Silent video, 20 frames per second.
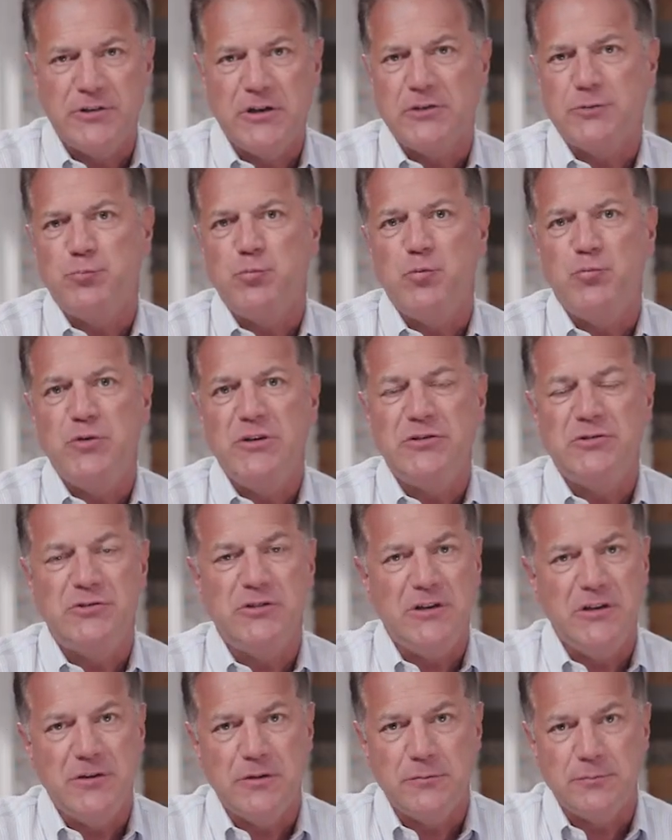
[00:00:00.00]
Testament. We
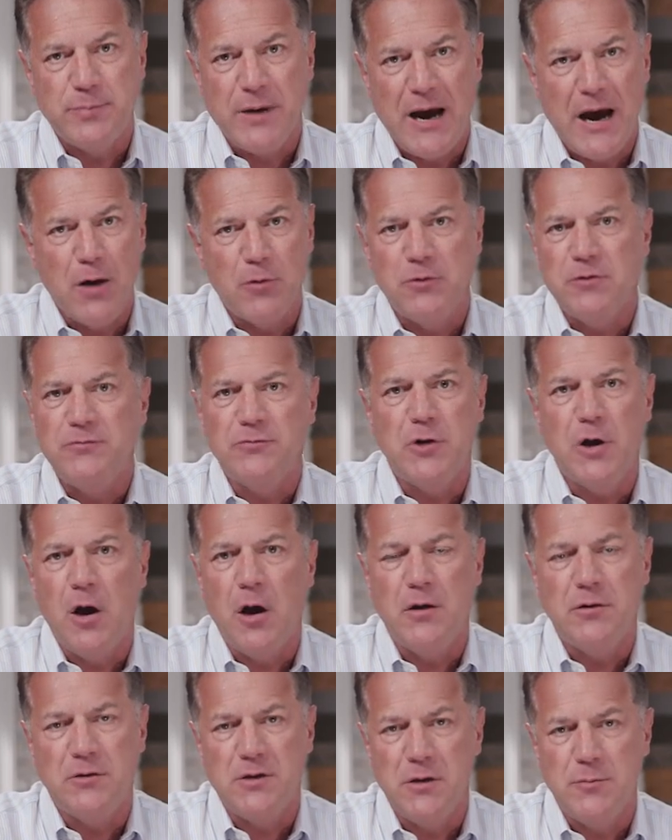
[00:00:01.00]
see the power of
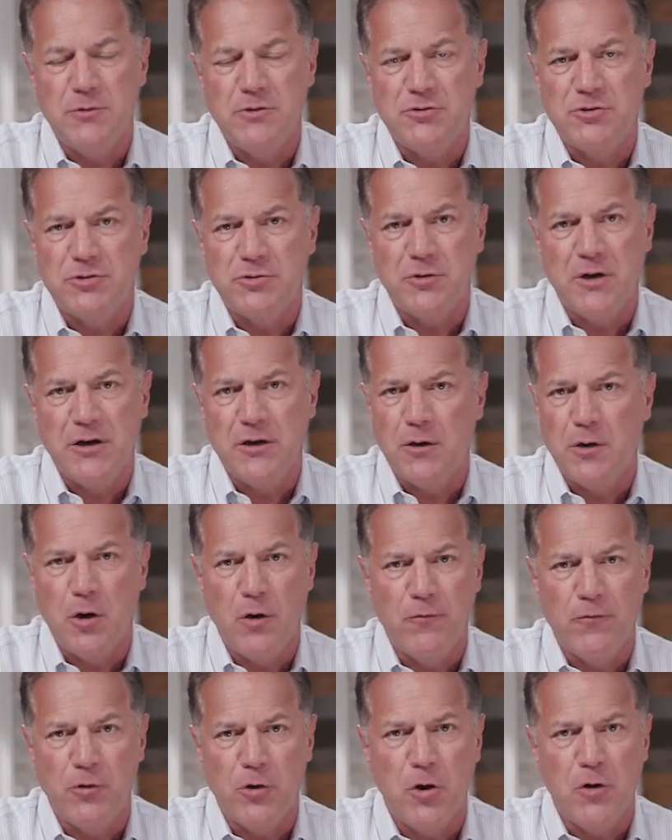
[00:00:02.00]
God demonstrated
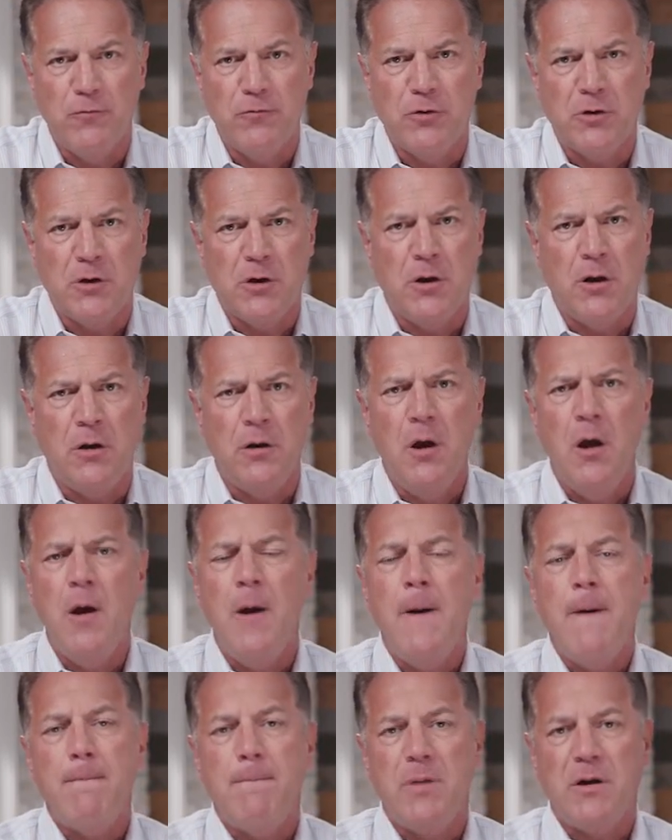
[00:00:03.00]
over and over again.
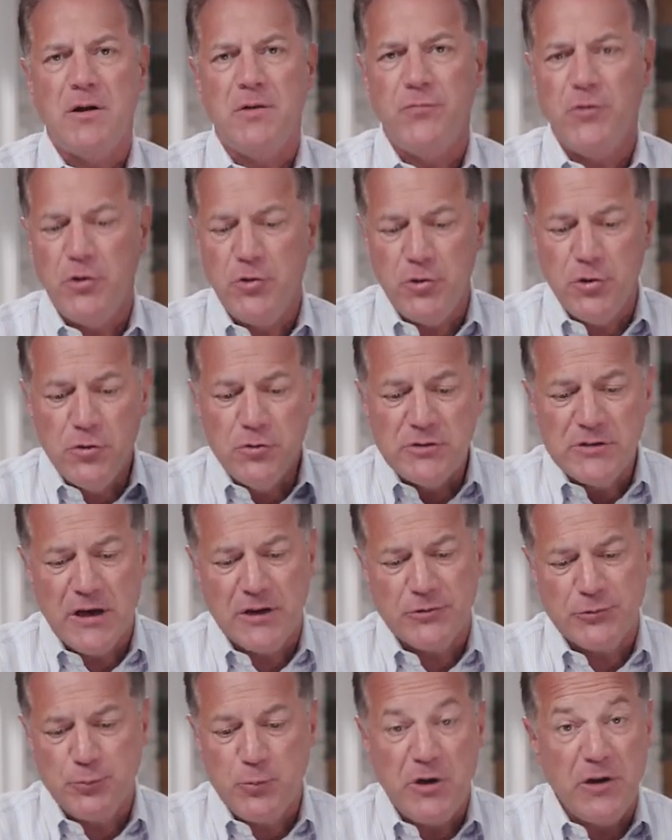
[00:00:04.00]
But in the New
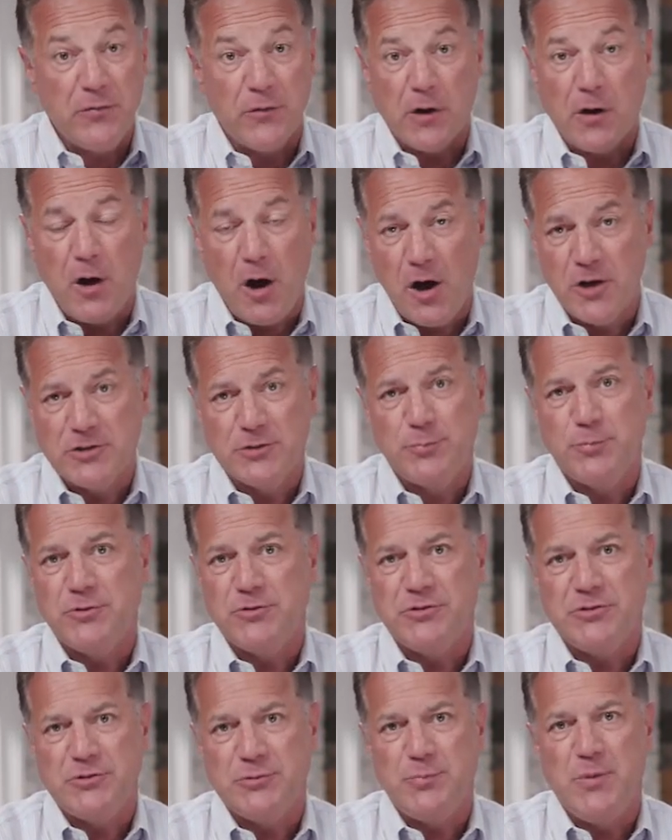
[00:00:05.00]
Testament, in the
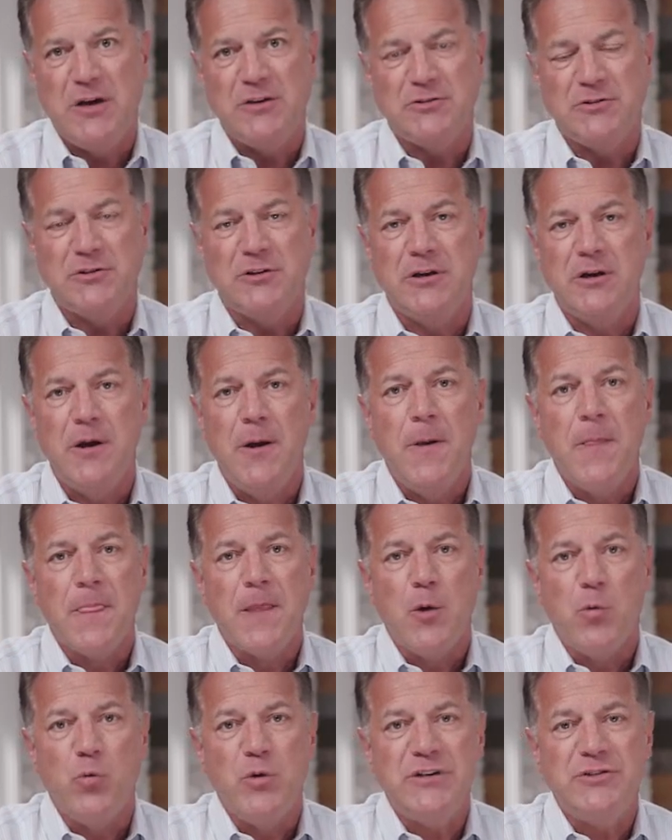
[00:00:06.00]
Gospels especially,
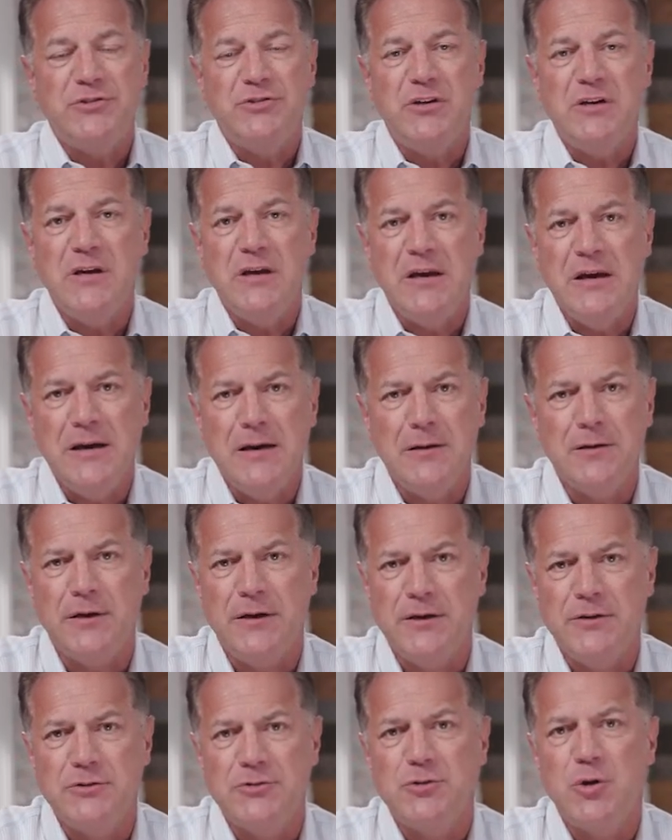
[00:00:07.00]
we see
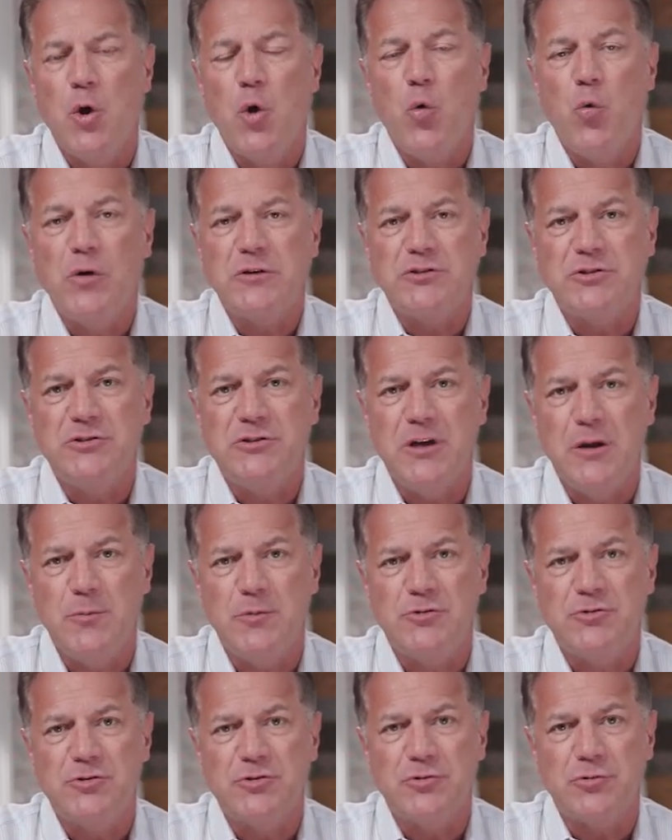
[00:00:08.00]
healings which
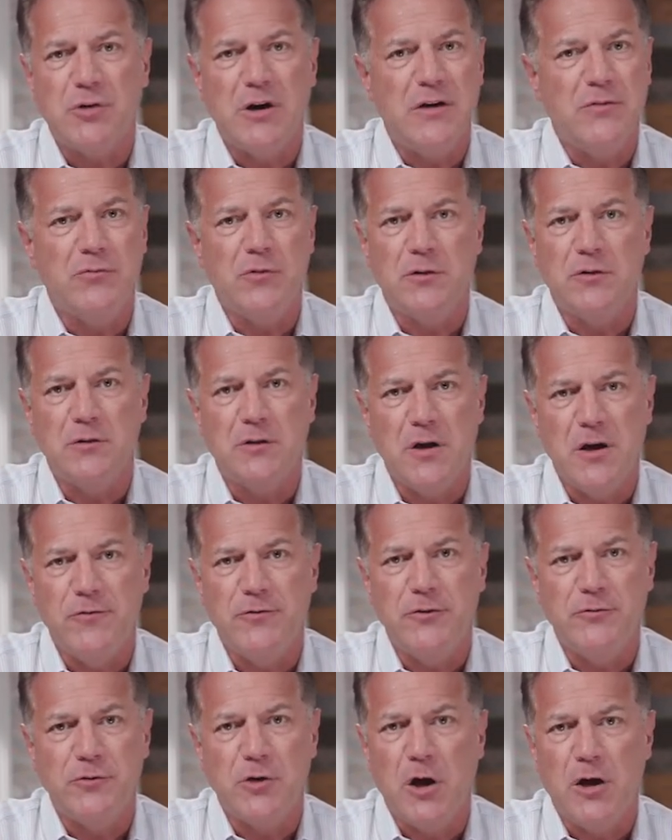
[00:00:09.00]
demonstrate the love
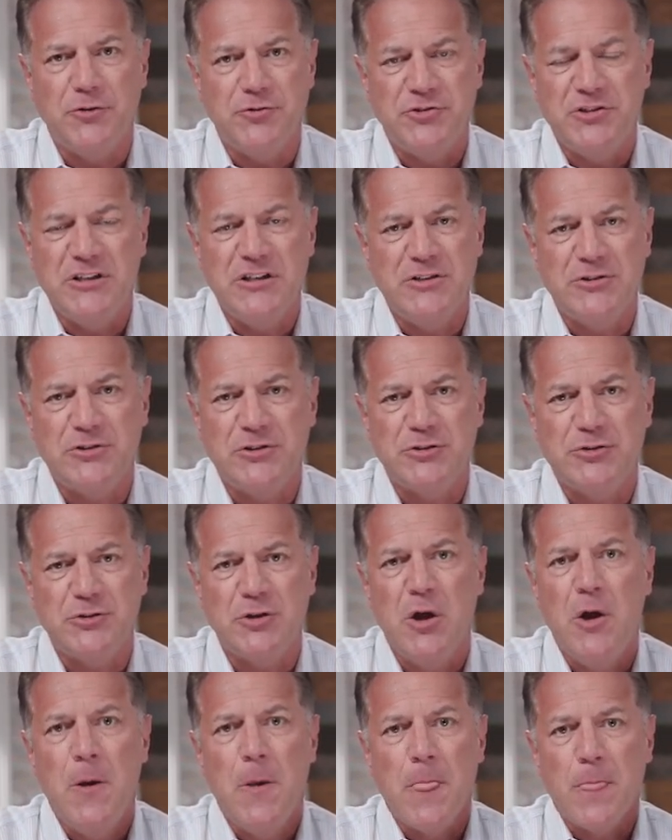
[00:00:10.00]
of God. Jesus
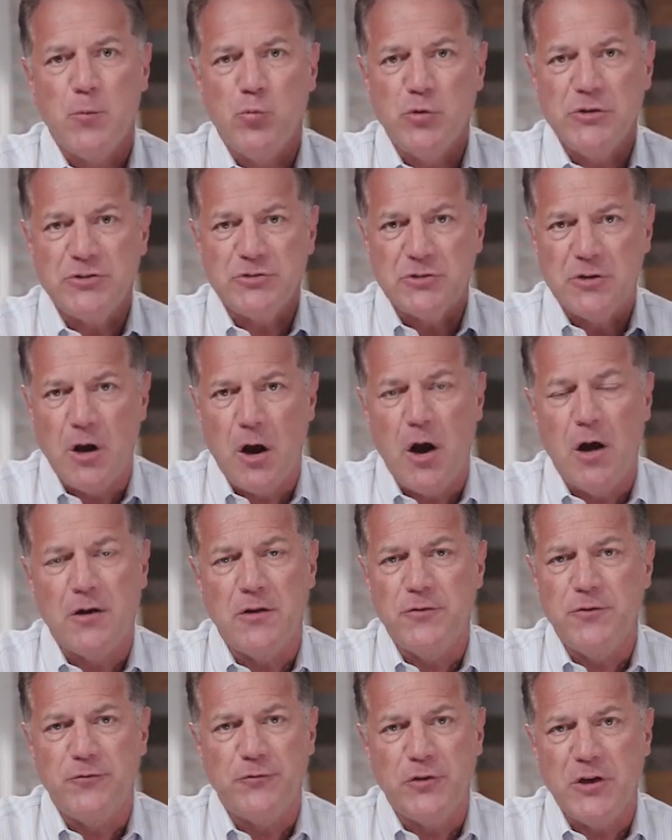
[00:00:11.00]
was God
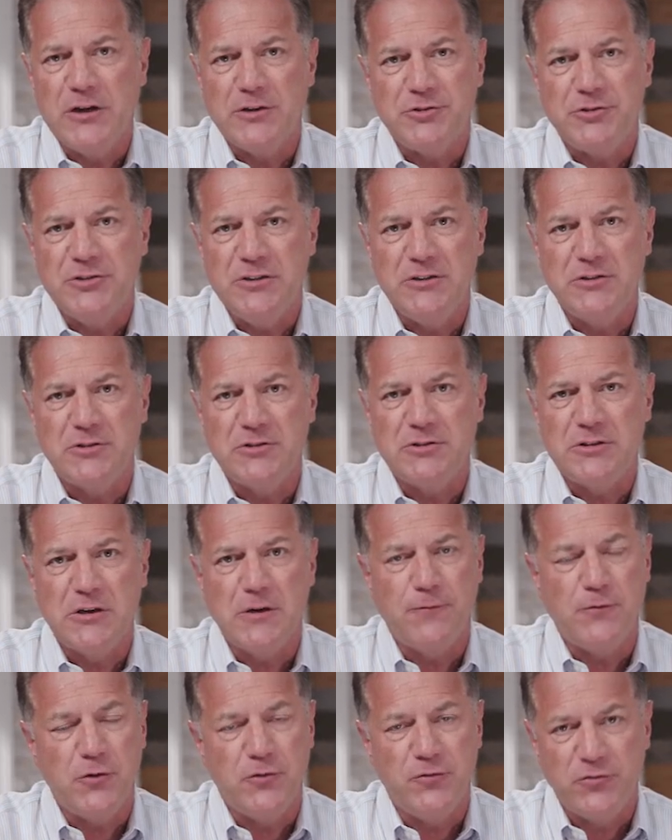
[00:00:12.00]
in the flesh. Jesus said,
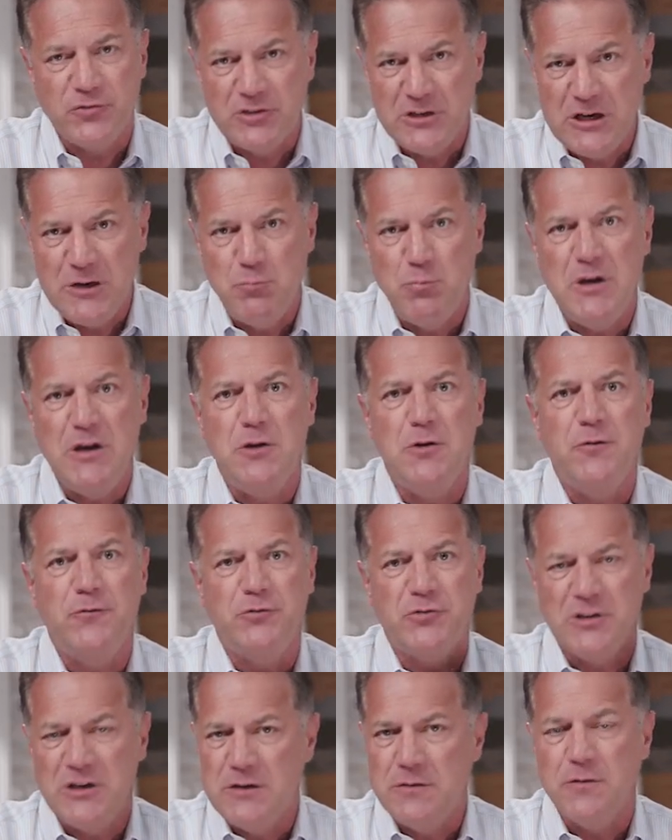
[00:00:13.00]
if you've seen me, you've
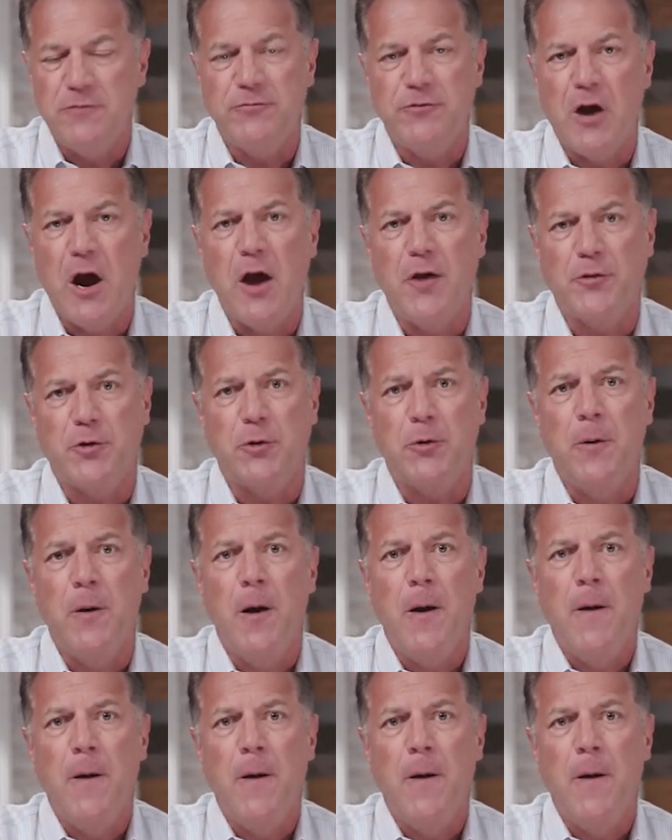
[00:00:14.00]
seen the Father.